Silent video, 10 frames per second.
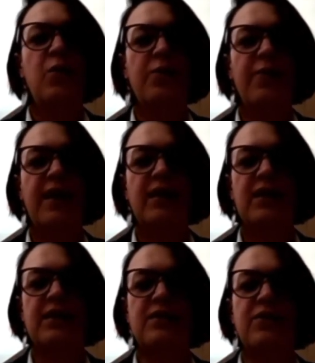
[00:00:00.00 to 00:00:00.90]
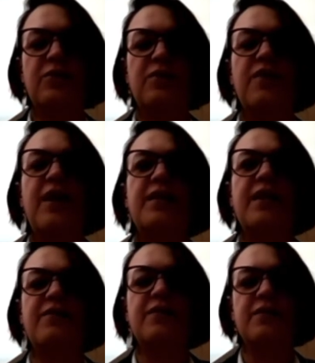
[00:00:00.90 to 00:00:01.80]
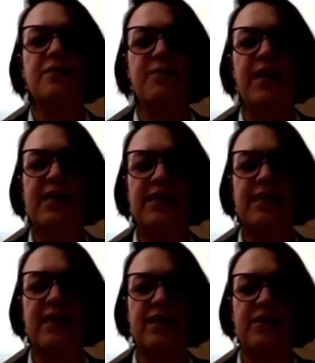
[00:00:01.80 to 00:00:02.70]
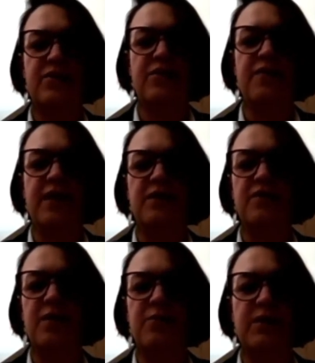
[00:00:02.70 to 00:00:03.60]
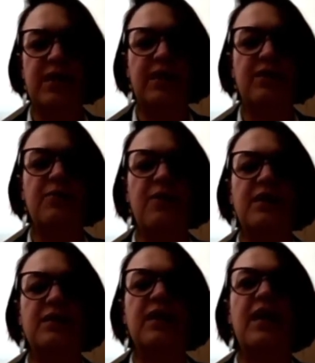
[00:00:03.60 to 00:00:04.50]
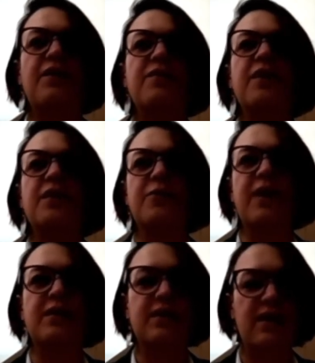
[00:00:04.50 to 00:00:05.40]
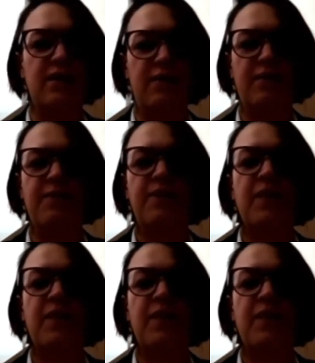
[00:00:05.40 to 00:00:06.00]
we recognize the good faith efforts of many states to effectively protect the right to life and the right to health.